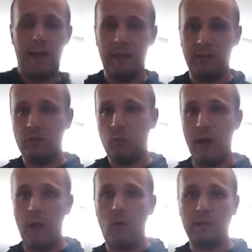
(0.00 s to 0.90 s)
get to what
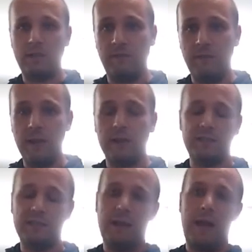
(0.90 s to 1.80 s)
I want to
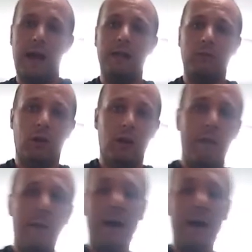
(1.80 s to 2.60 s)
fix, I look up